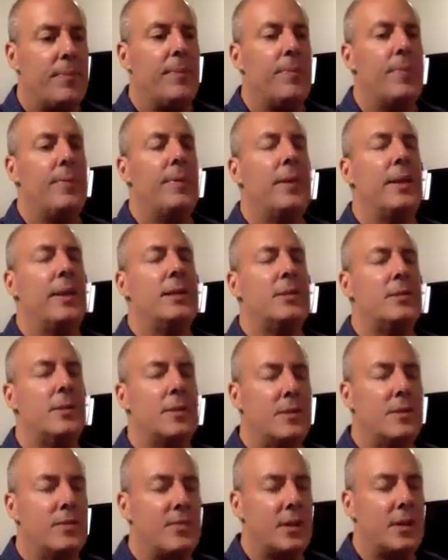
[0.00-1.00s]
then I
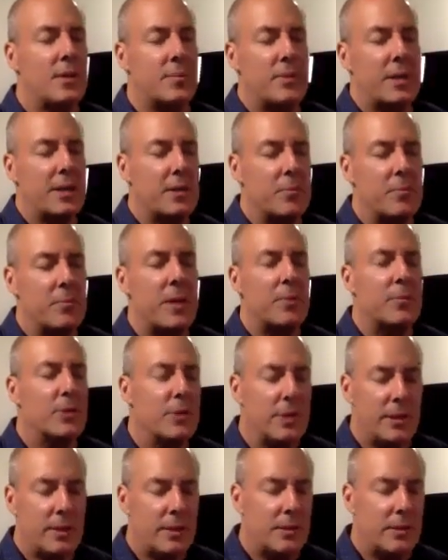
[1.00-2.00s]
start developing a
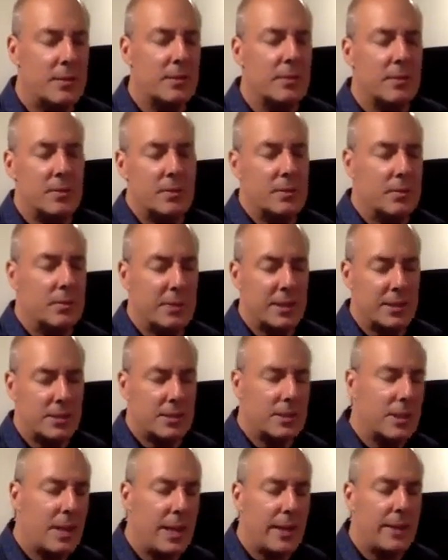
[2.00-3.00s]
memory with my
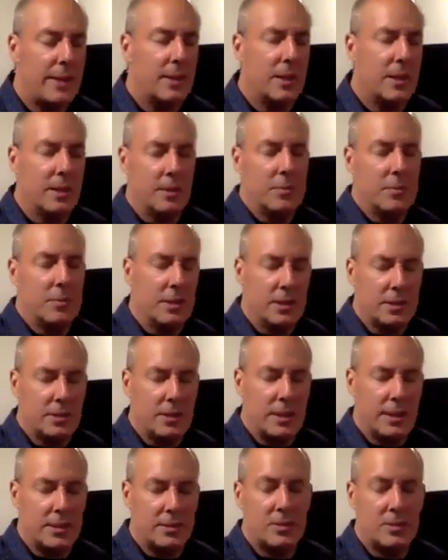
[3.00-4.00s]
slide arm
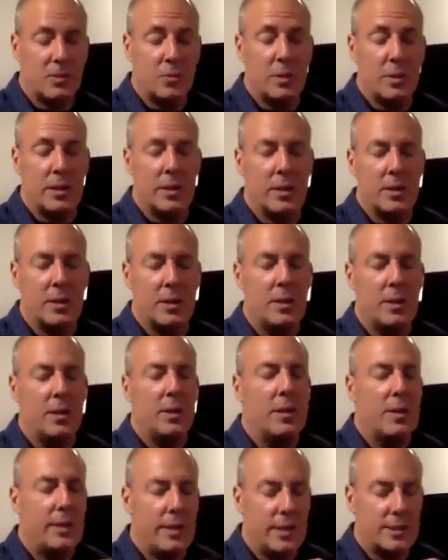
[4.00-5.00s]
as to where
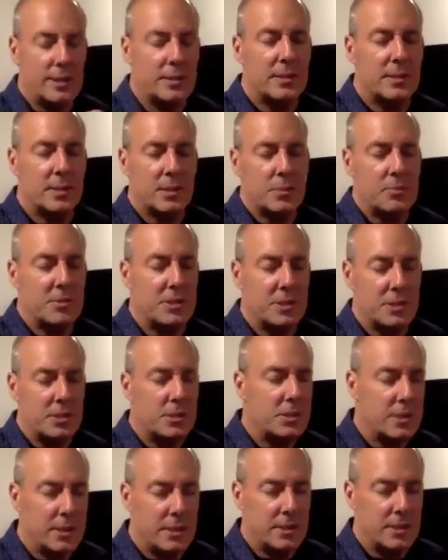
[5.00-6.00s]
that sixth
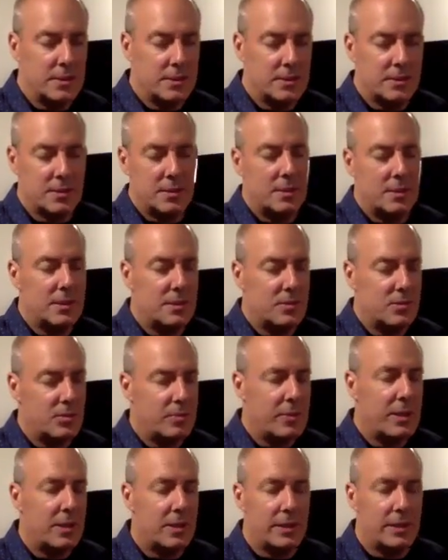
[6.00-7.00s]
position is. This would
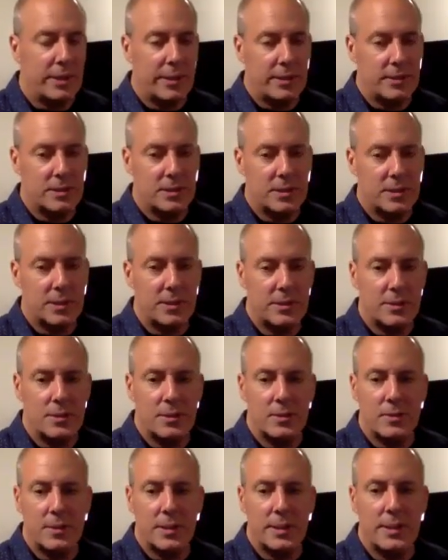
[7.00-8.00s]
be a good exercise to
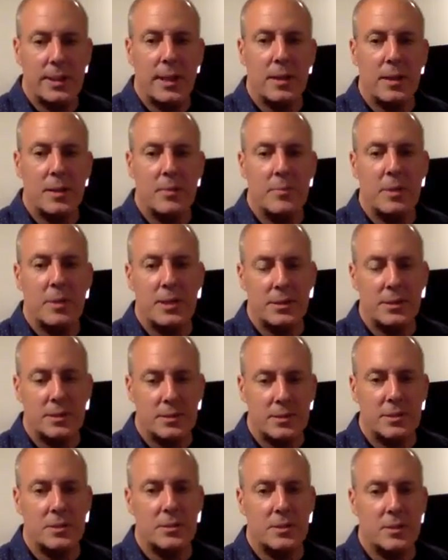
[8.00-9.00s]
do on a daily basis,
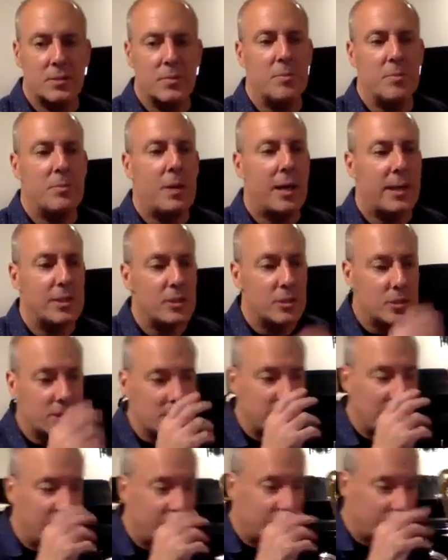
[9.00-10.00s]
just to remind
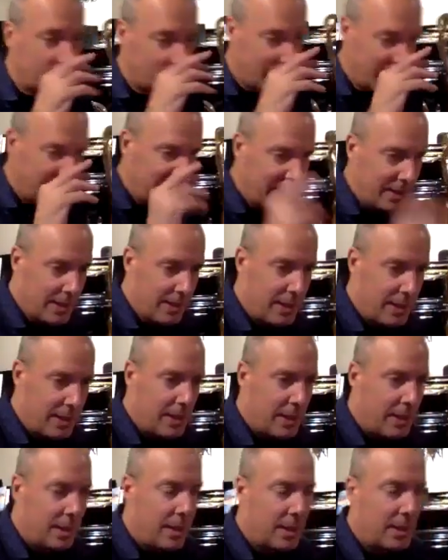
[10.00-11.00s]
yourself
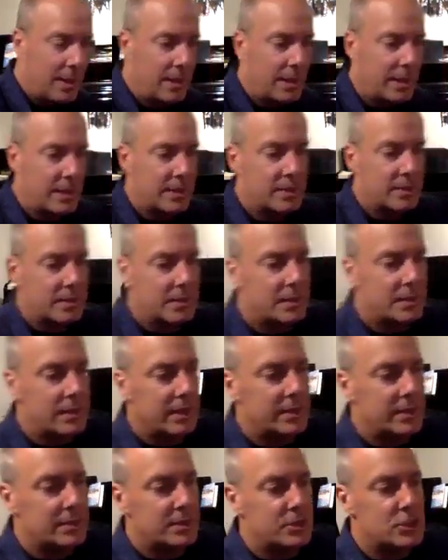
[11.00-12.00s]
and
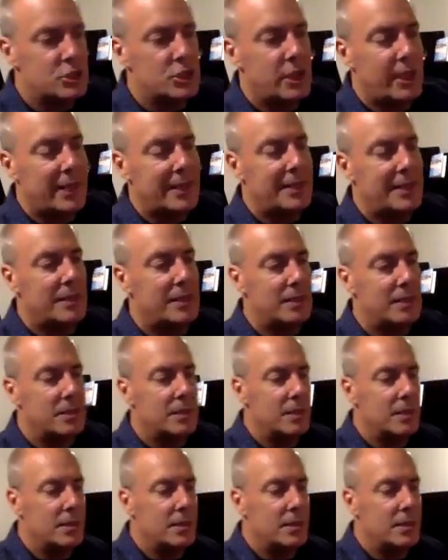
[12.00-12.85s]
to check in